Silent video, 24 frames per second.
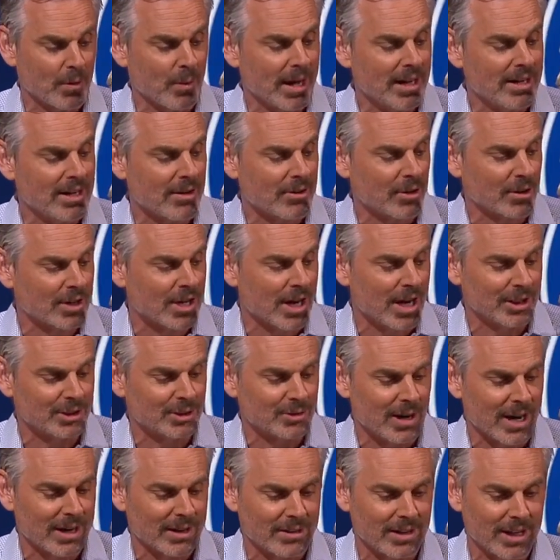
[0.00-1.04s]
way, another
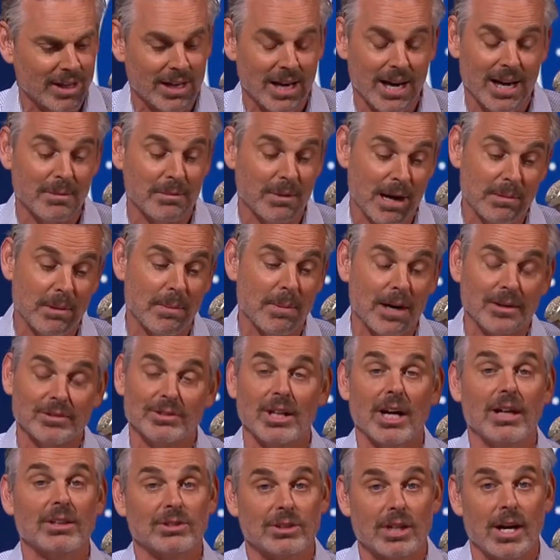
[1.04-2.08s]
contract thing. I'm about
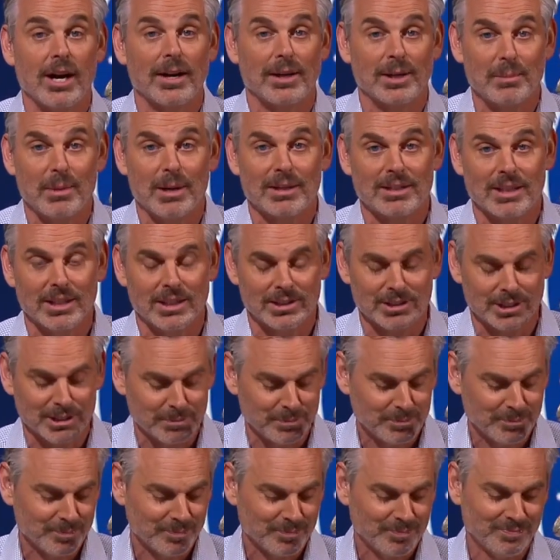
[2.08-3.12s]
done talking about this.
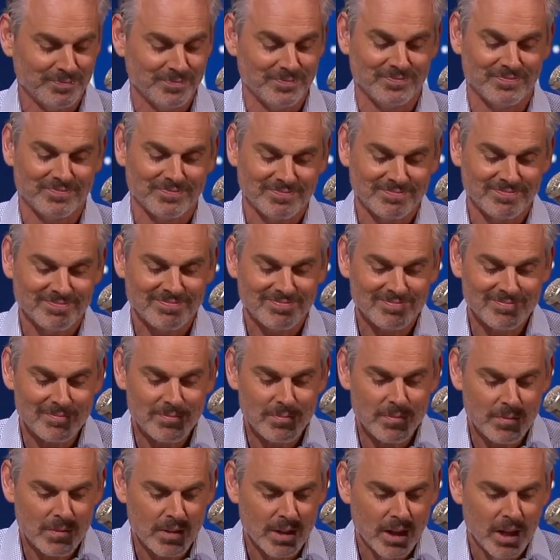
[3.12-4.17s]

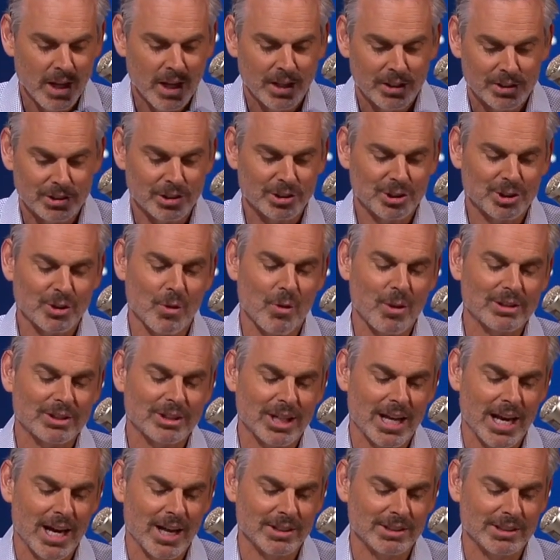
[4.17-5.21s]
There's a story
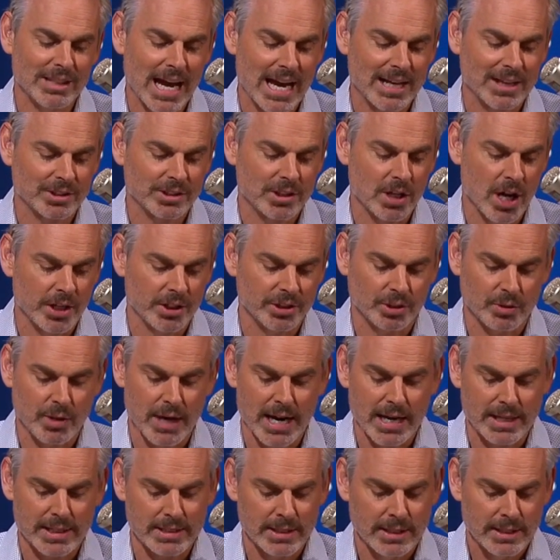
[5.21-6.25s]
today on Dak's
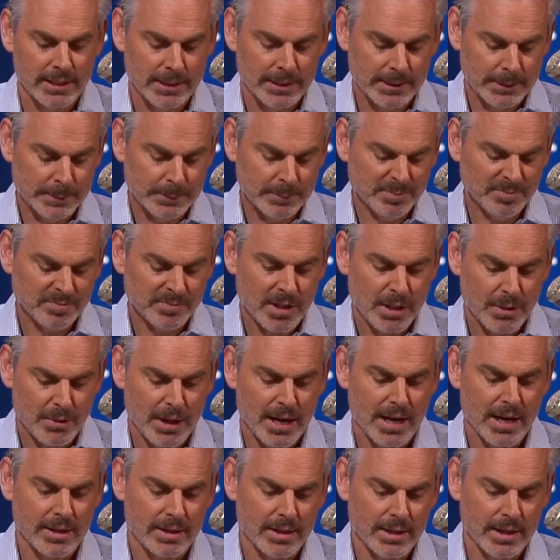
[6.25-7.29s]
contract
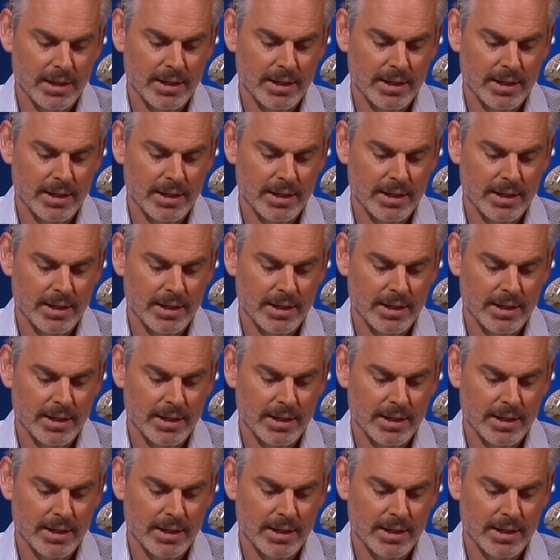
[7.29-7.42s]
that